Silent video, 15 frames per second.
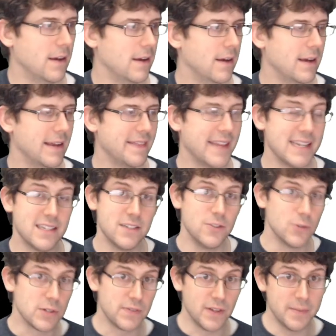And that's
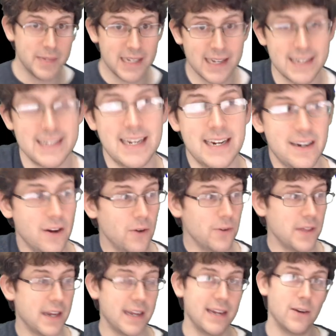useful because I know
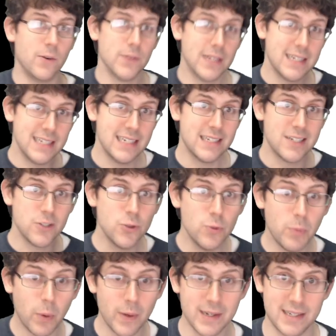that I only need 2
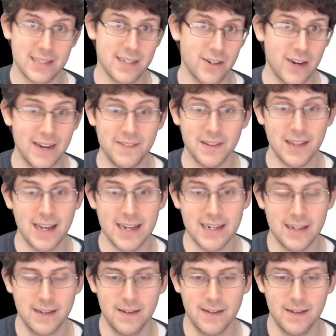points to graph a line.